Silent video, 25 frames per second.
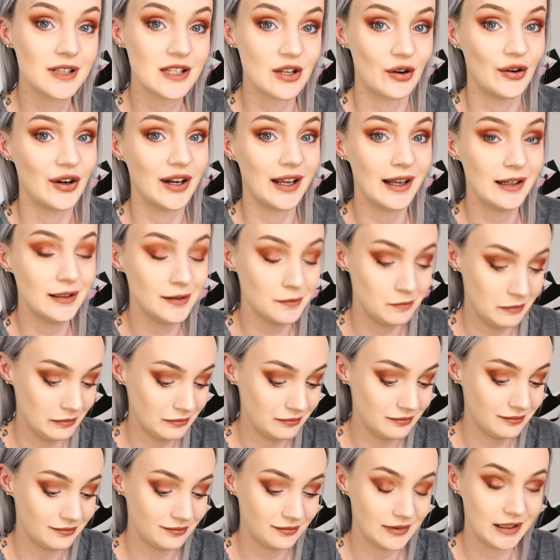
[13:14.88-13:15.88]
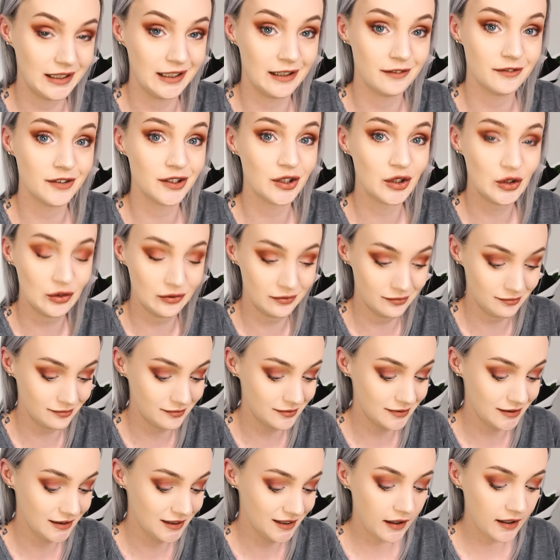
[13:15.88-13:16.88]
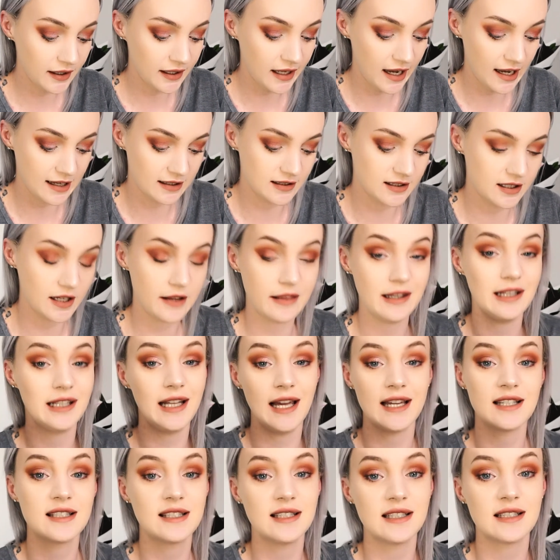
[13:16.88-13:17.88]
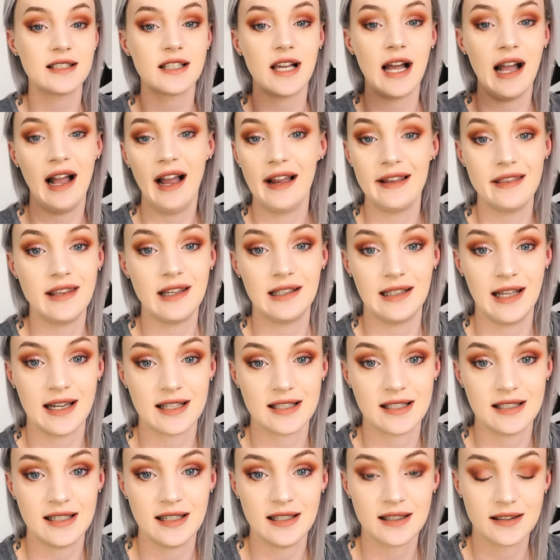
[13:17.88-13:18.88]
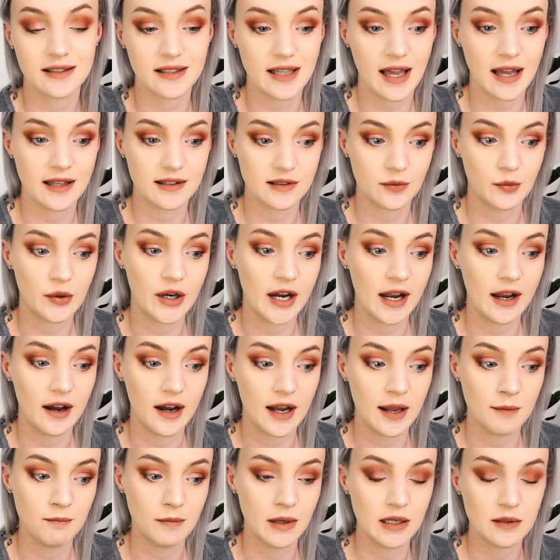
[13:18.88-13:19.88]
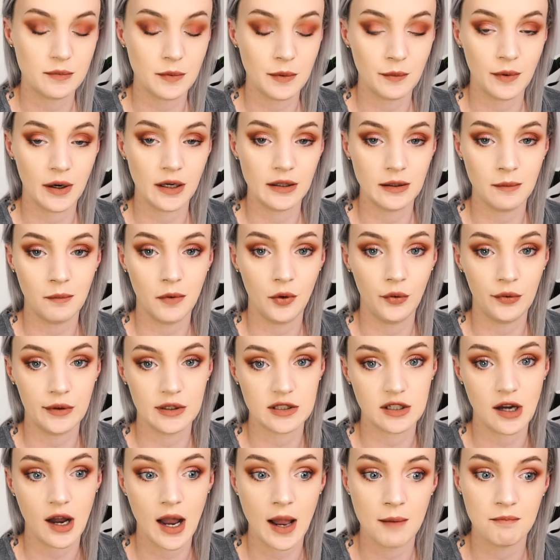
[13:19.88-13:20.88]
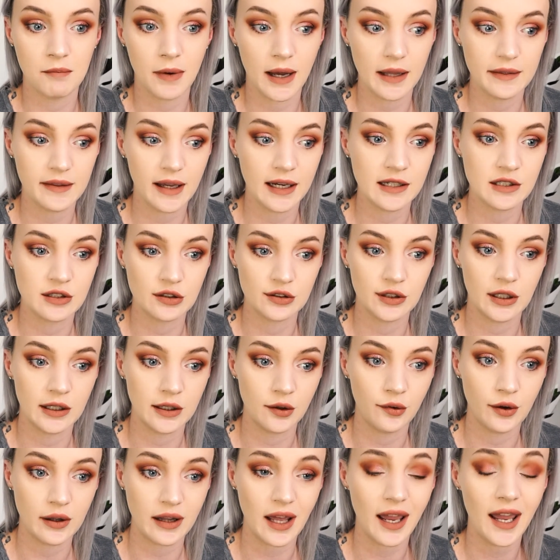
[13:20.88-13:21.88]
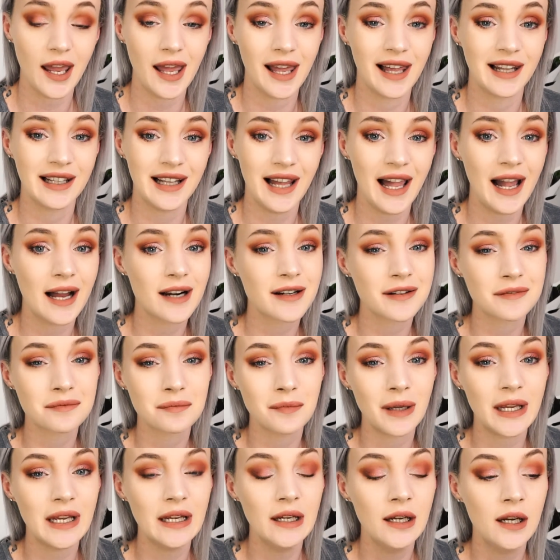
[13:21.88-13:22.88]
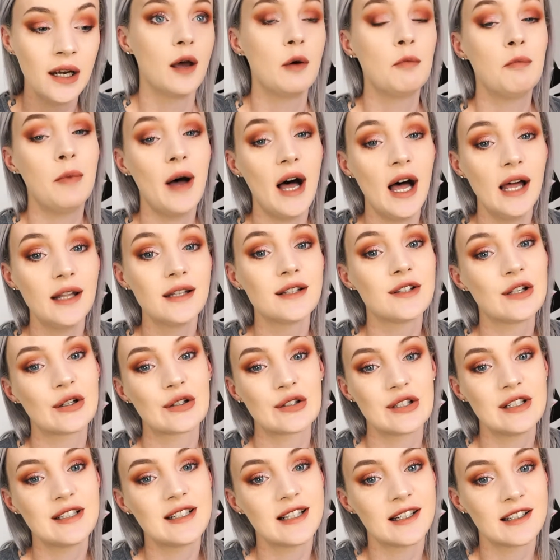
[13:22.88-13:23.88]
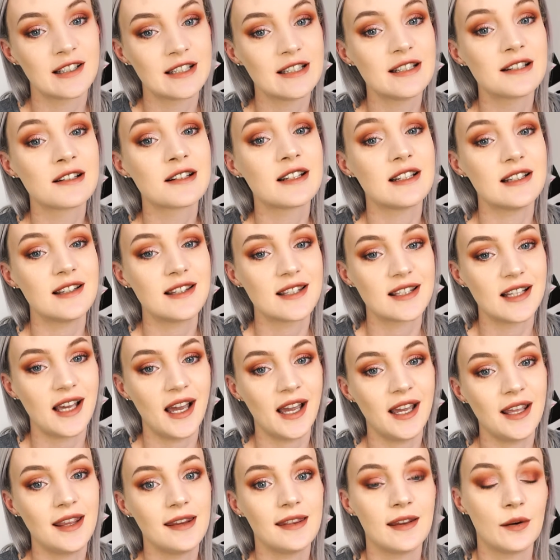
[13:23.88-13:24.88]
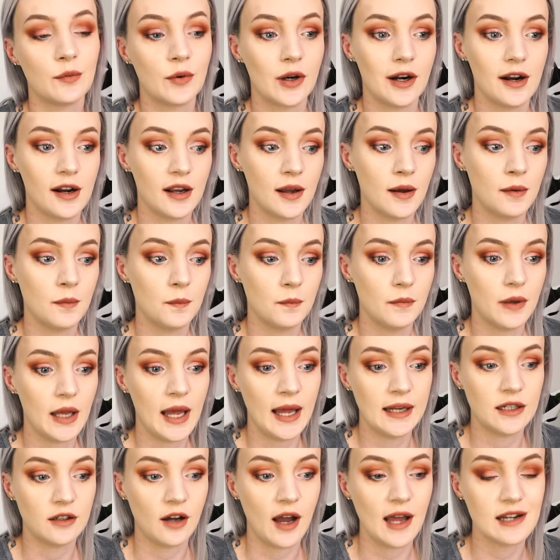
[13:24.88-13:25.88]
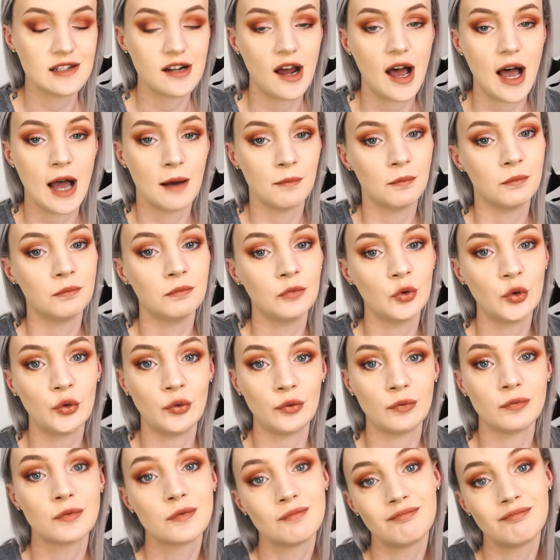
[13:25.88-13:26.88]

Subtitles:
Sorry, Caleb, I love you. Okay, so the elastics, I hate the elastics. That's why I'm meant to be wearing them all the time, but they do annoy the hell out of me. But Dr. Duncan did say that wearing it at night time will